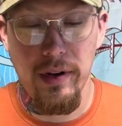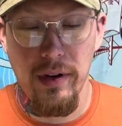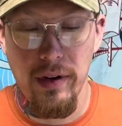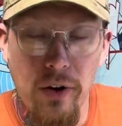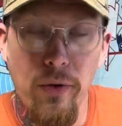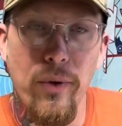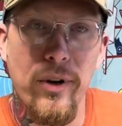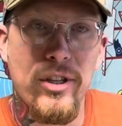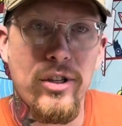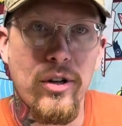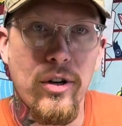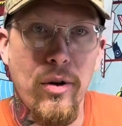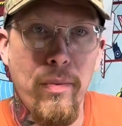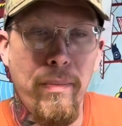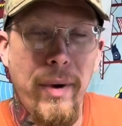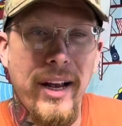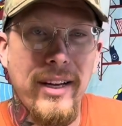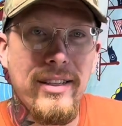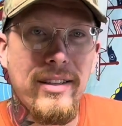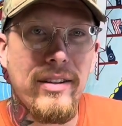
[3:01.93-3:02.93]
which
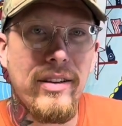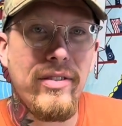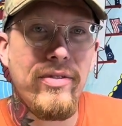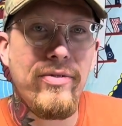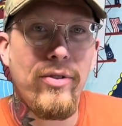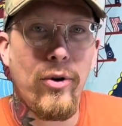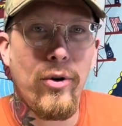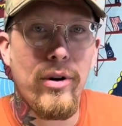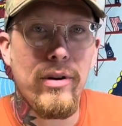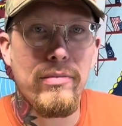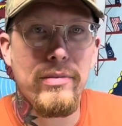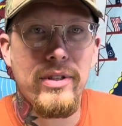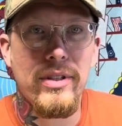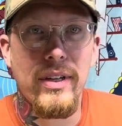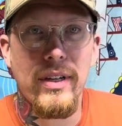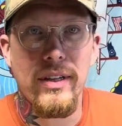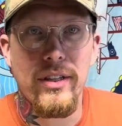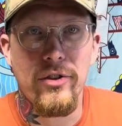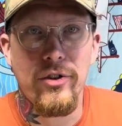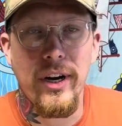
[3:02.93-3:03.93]
basically forms
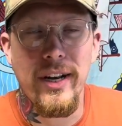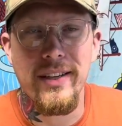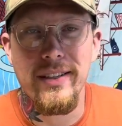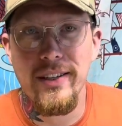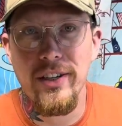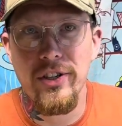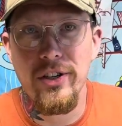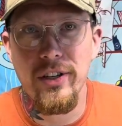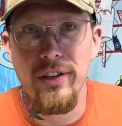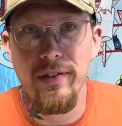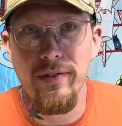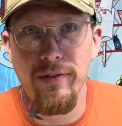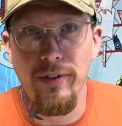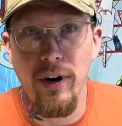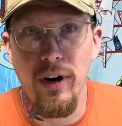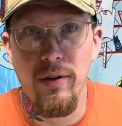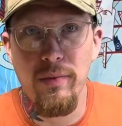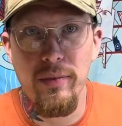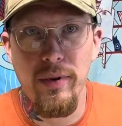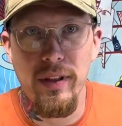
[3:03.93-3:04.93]
the transition
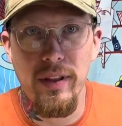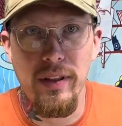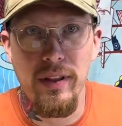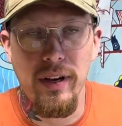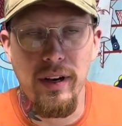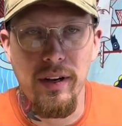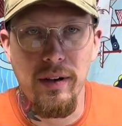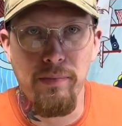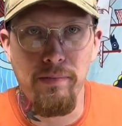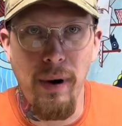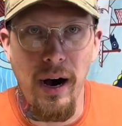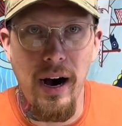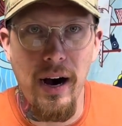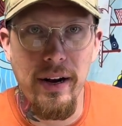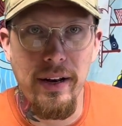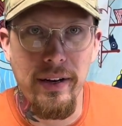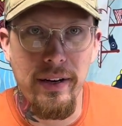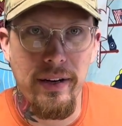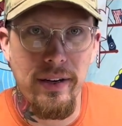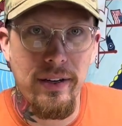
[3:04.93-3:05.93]
from the
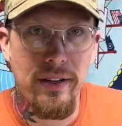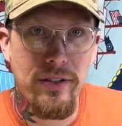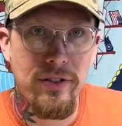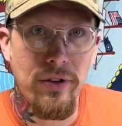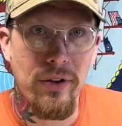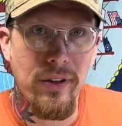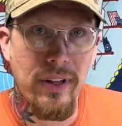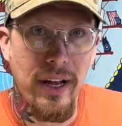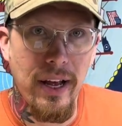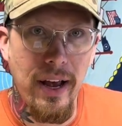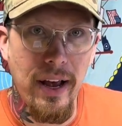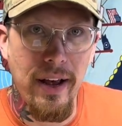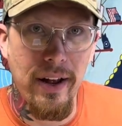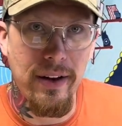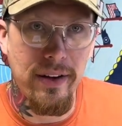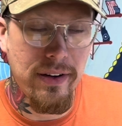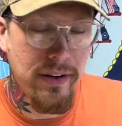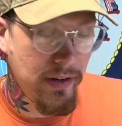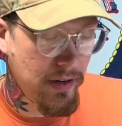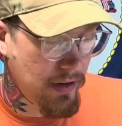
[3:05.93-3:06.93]
body to the
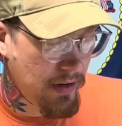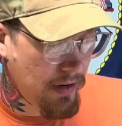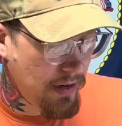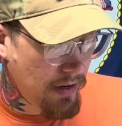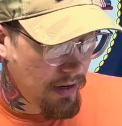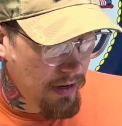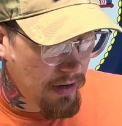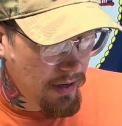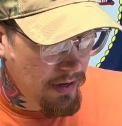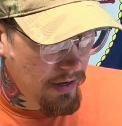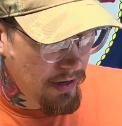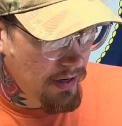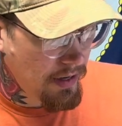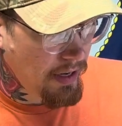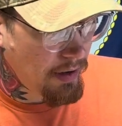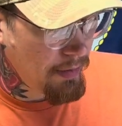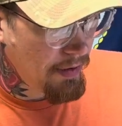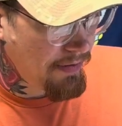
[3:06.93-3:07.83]
head, can be